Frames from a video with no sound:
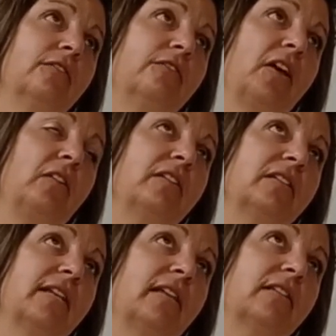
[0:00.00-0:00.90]
felt
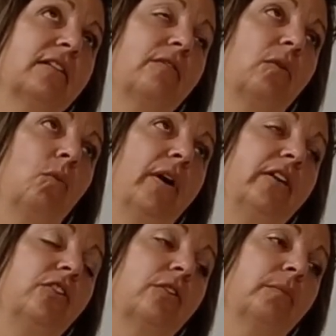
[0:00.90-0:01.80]
sense of what
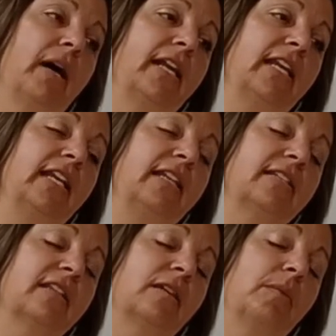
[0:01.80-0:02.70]
your body
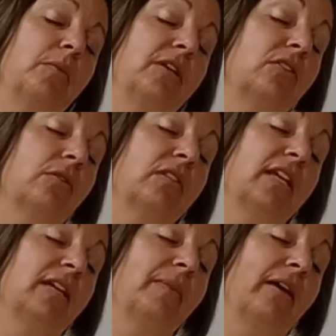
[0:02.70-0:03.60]
needs at the moment. Don't
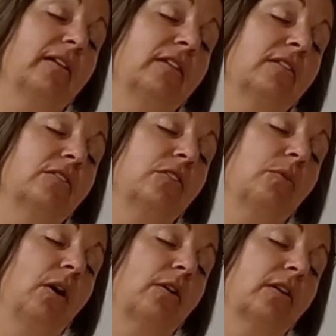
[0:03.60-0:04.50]
think about it too
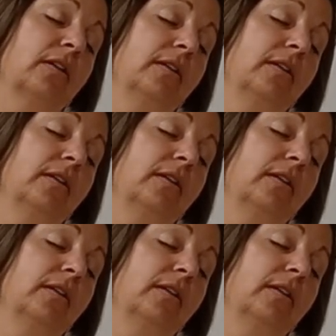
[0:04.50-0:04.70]
hard.